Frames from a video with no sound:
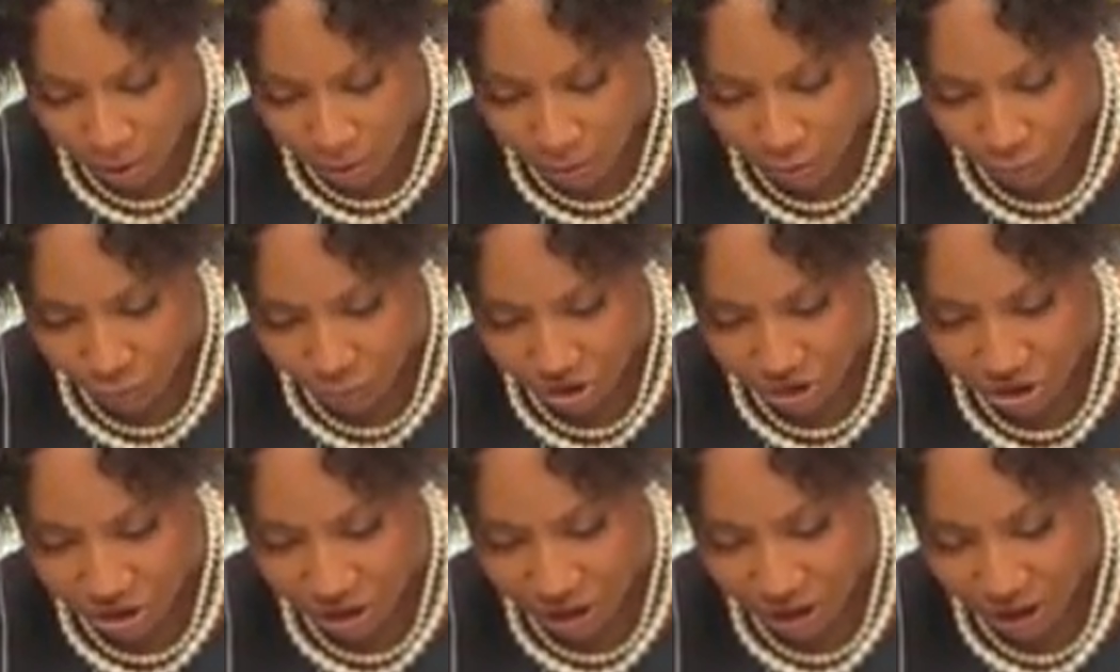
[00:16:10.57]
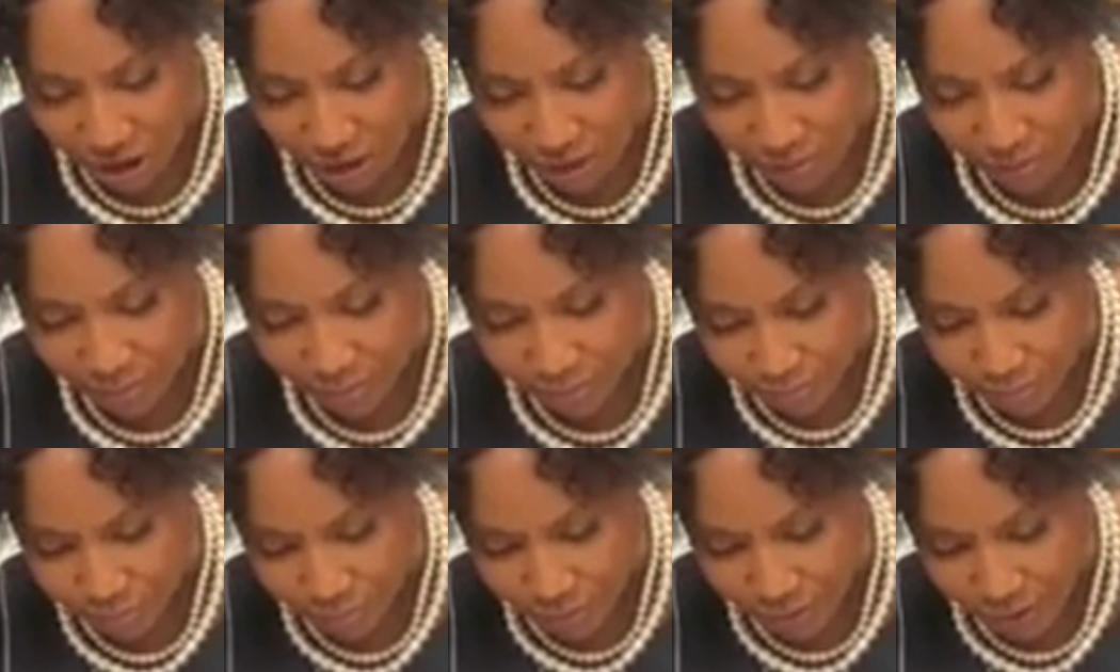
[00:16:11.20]
J,
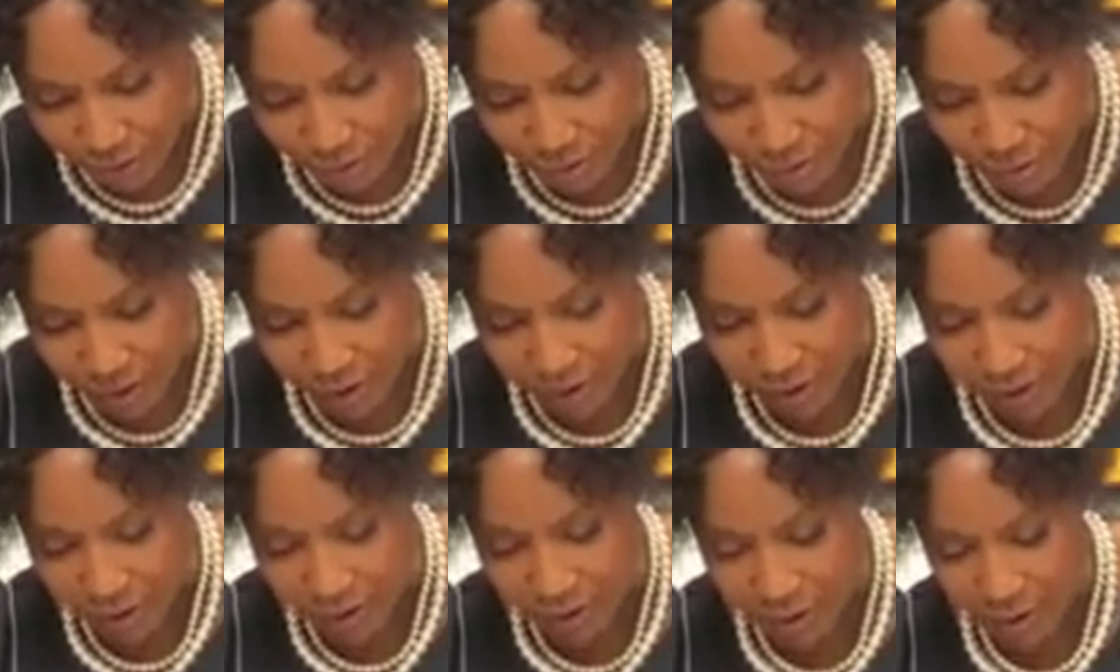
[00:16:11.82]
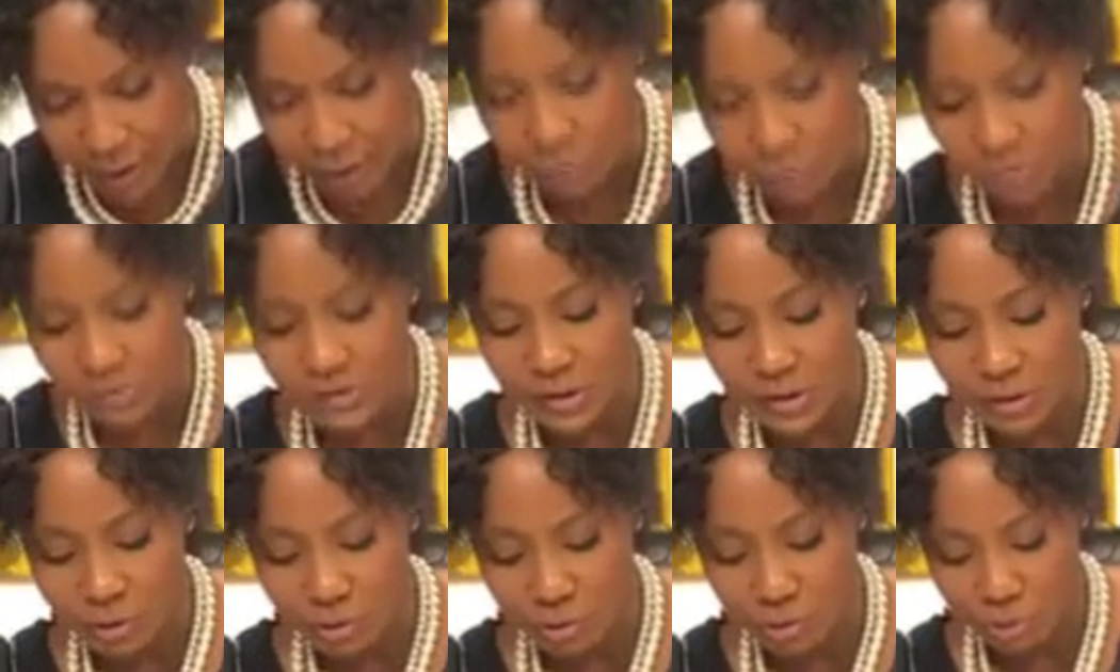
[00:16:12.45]
the
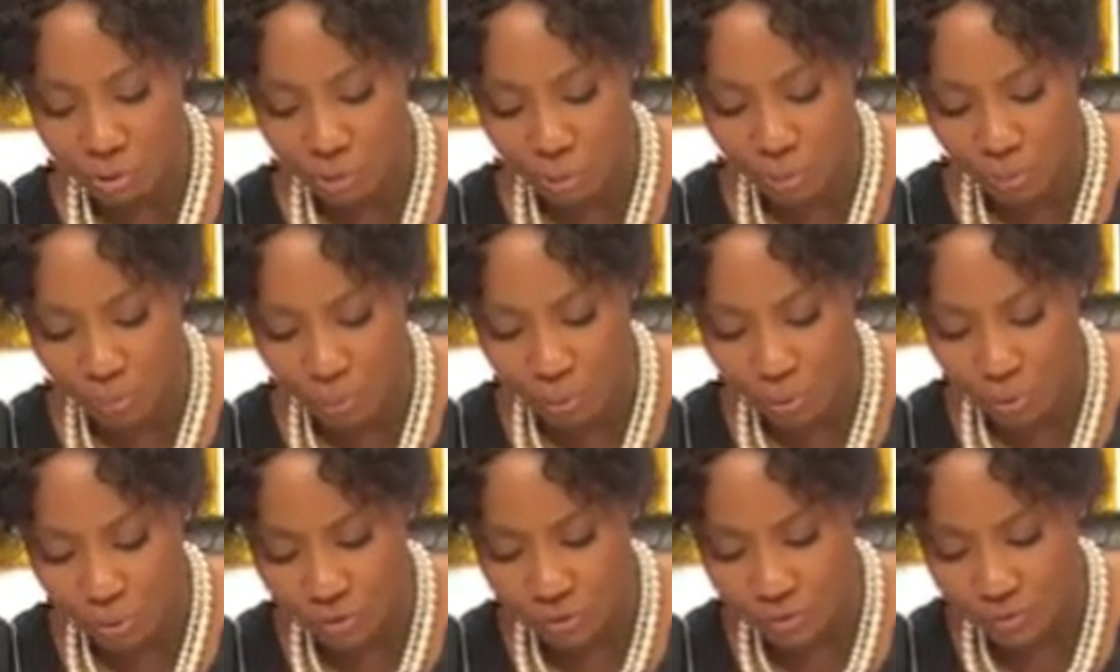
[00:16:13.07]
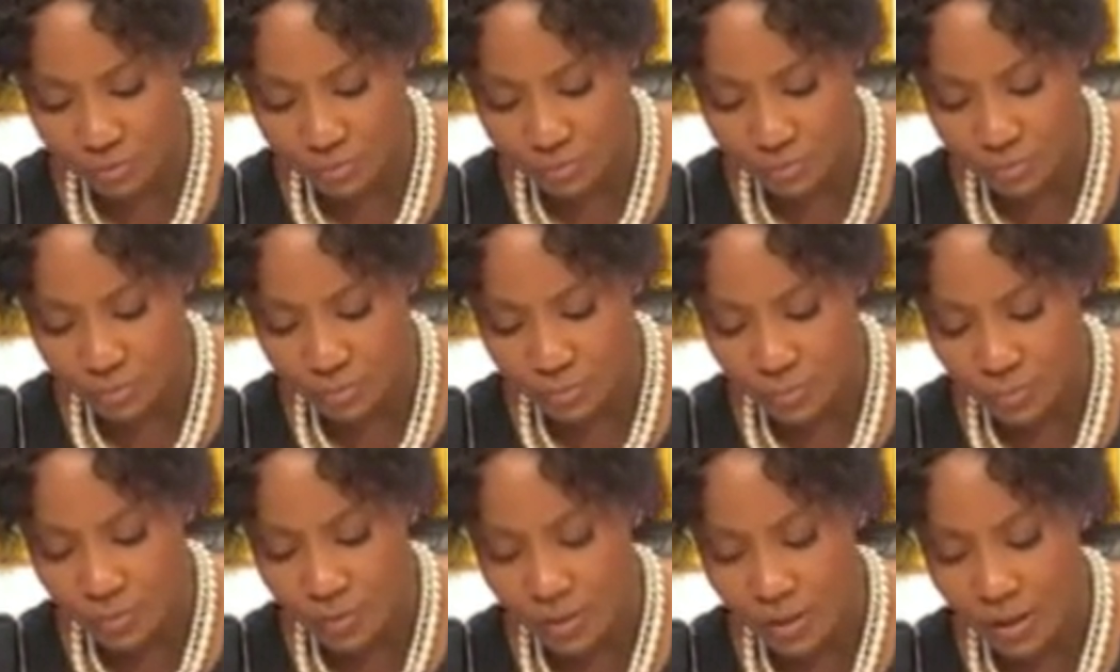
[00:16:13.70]
Narcotic Control Board;
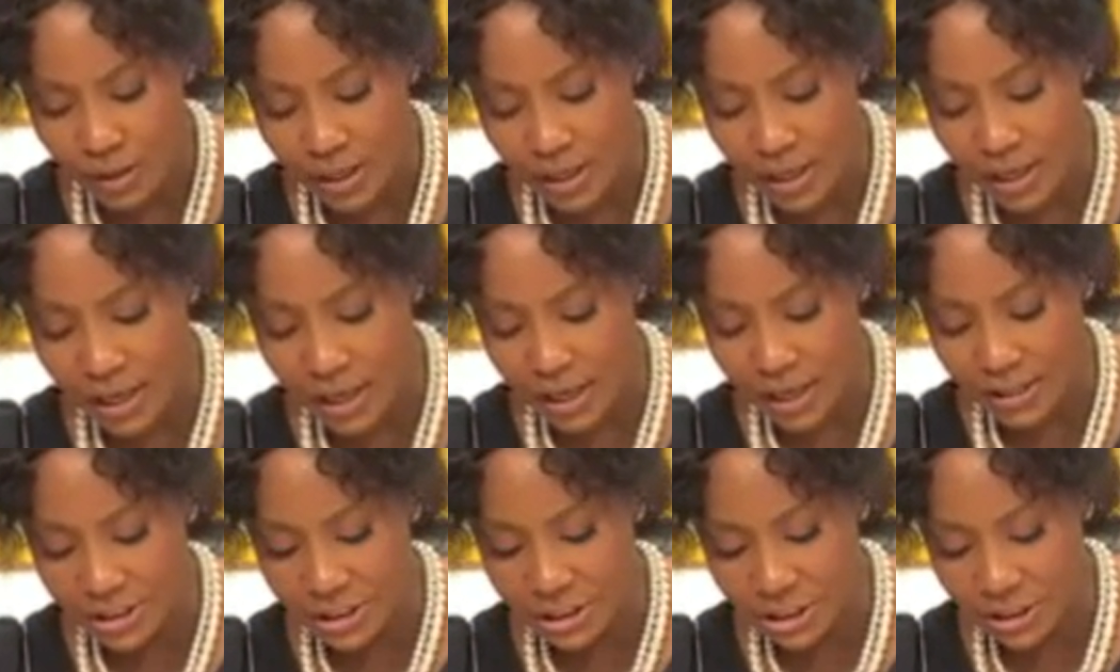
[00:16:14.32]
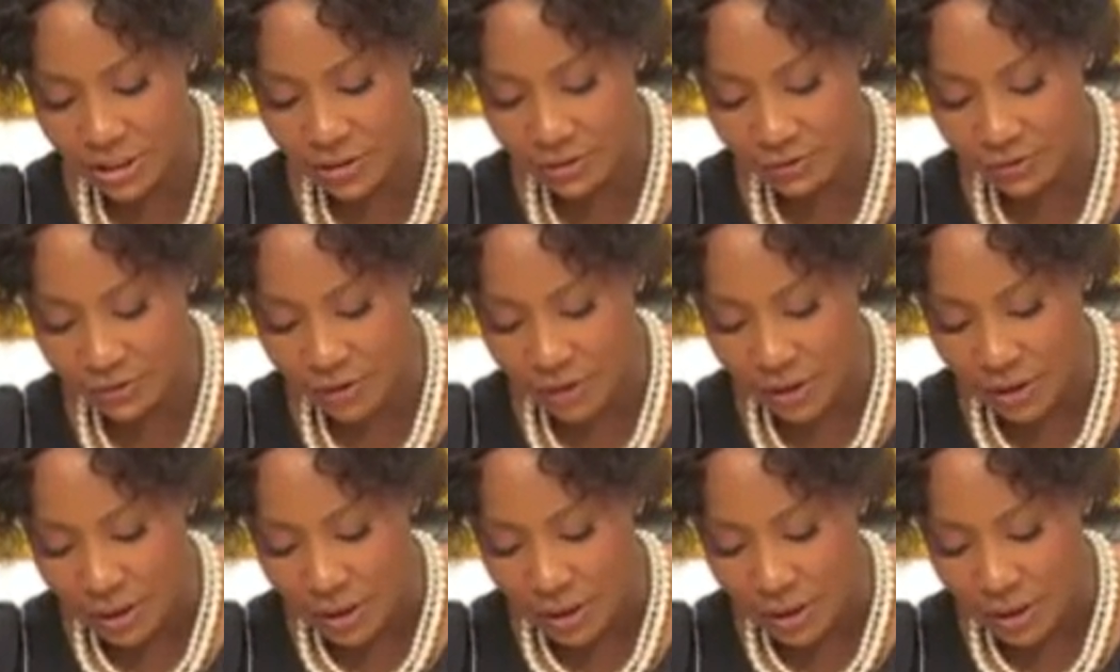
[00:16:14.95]
K, a chief;